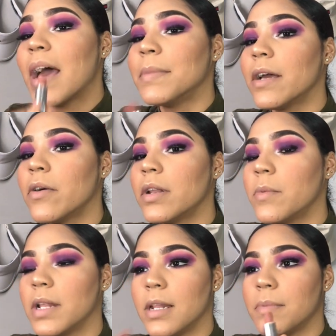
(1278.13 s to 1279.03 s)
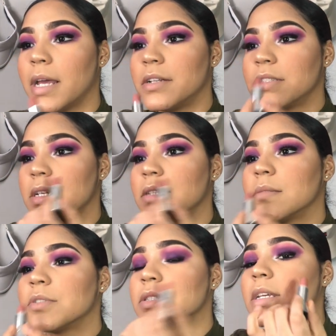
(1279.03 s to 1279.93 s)
I'm not going in with a lip liner today,
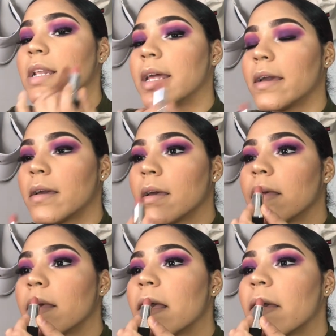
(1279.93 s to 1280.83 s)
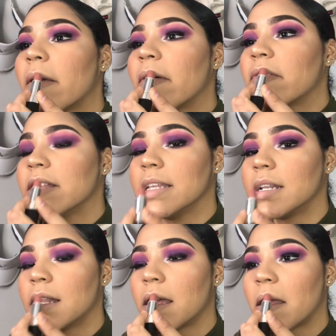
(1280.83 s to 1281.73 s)
so I'm just gonna like fill it
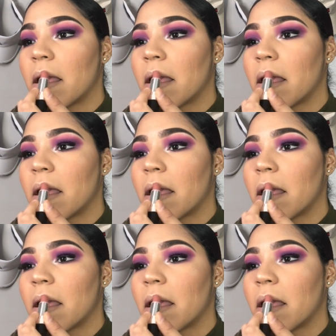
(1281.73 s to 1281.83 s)
in.